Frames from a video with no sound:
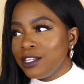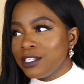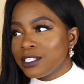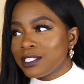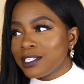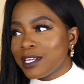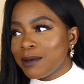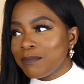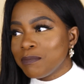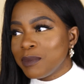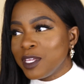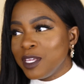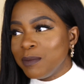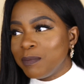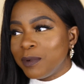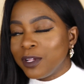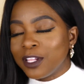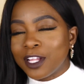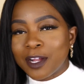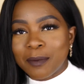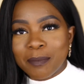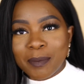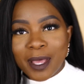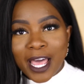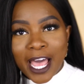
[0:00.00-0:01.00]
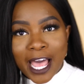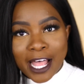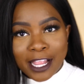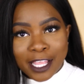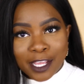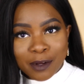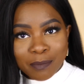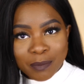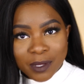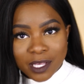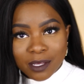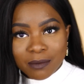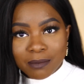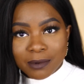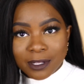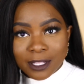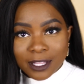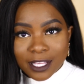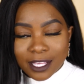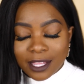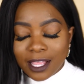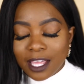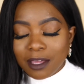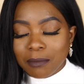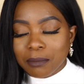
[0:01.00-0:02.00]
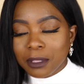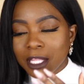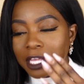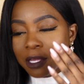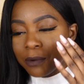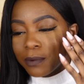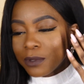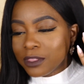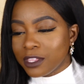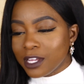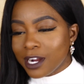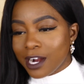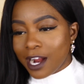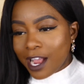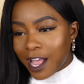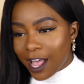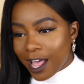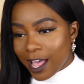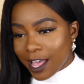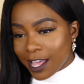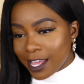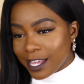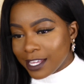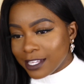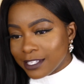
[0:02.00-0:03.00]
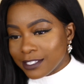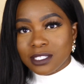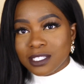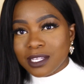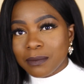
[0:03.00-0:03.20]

Some people are palette people, they like playing with their eyes.